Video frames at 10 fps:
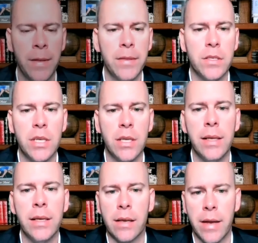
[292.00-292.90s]
the G
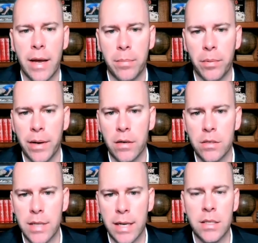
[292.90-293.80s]
League Ignite
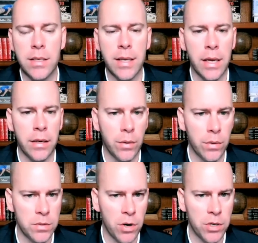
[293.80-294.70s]
players, Dyson
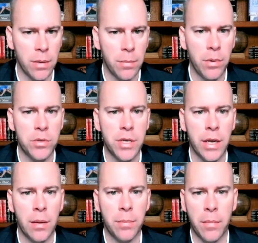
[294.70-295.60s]
Daniels, Marjon
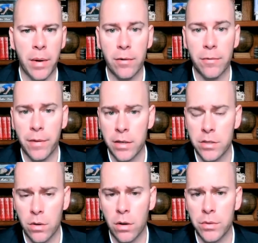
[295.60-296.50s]
Beauchamp, and Michael
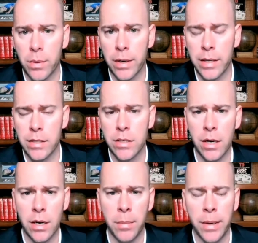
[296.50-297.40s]
Foster are all doing a nice
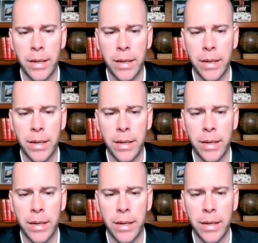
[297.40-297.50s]
job.